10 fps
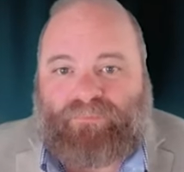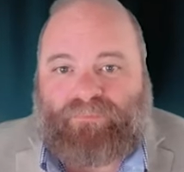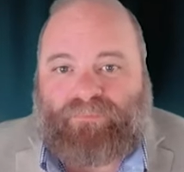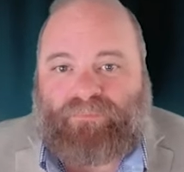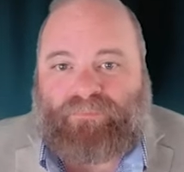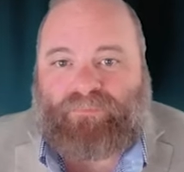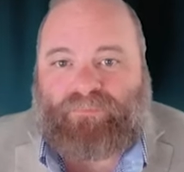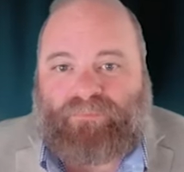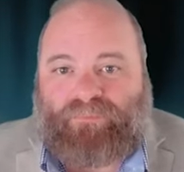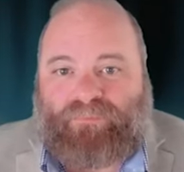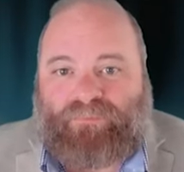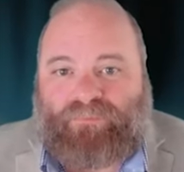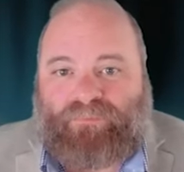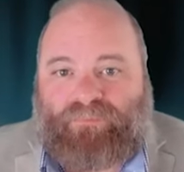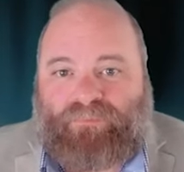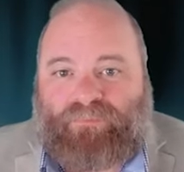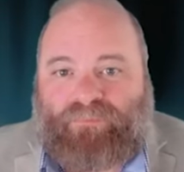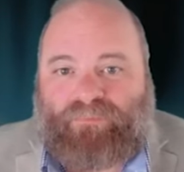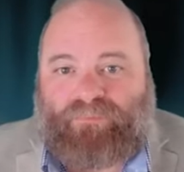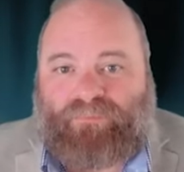
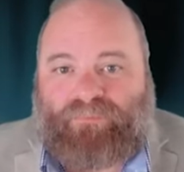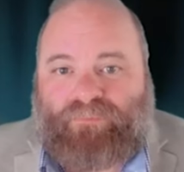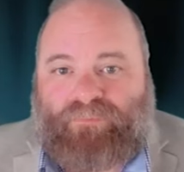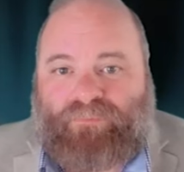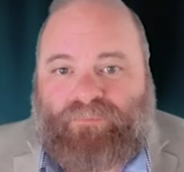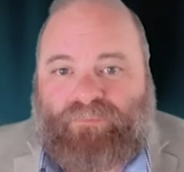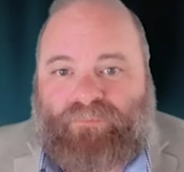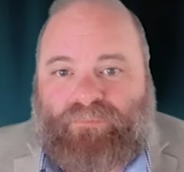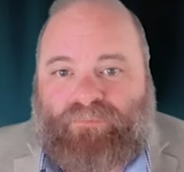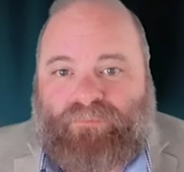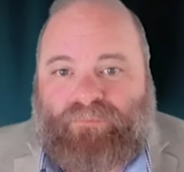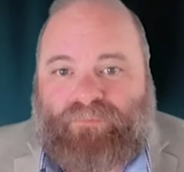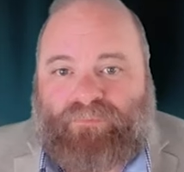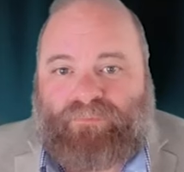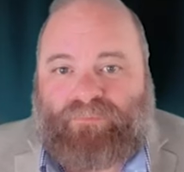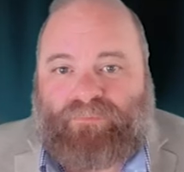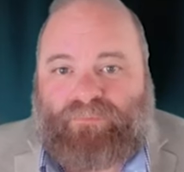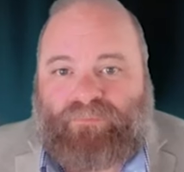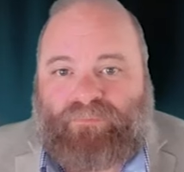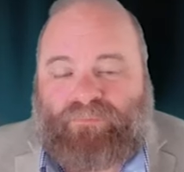
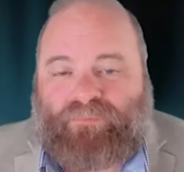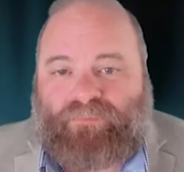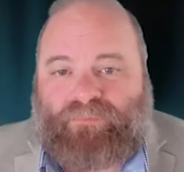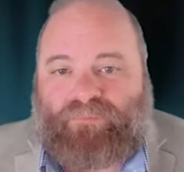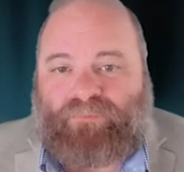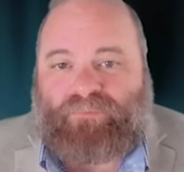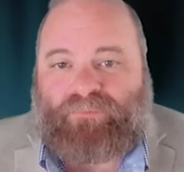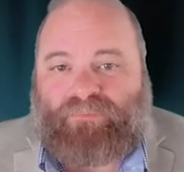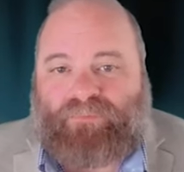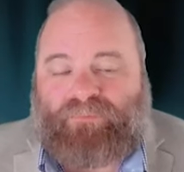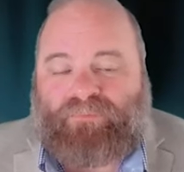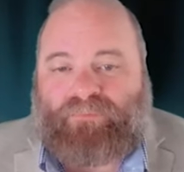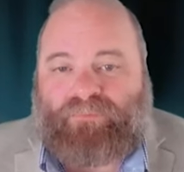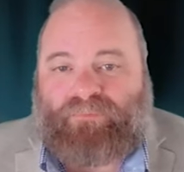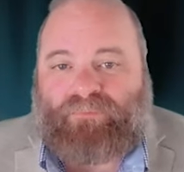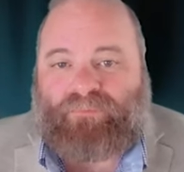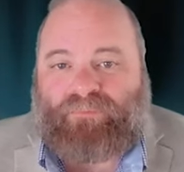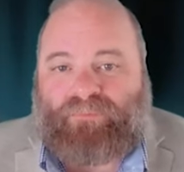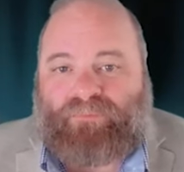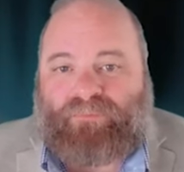
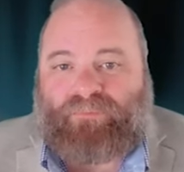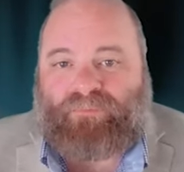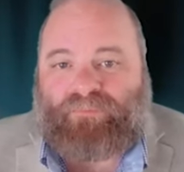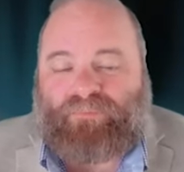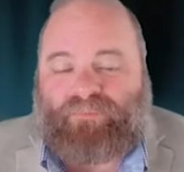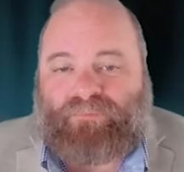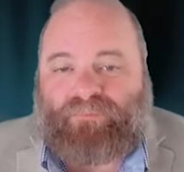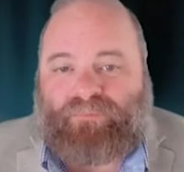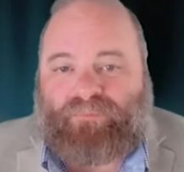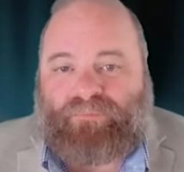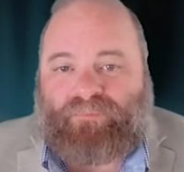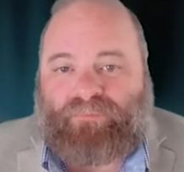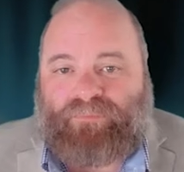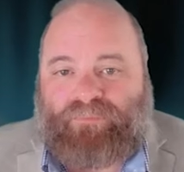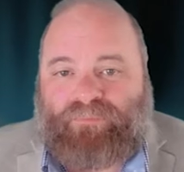(not speaking)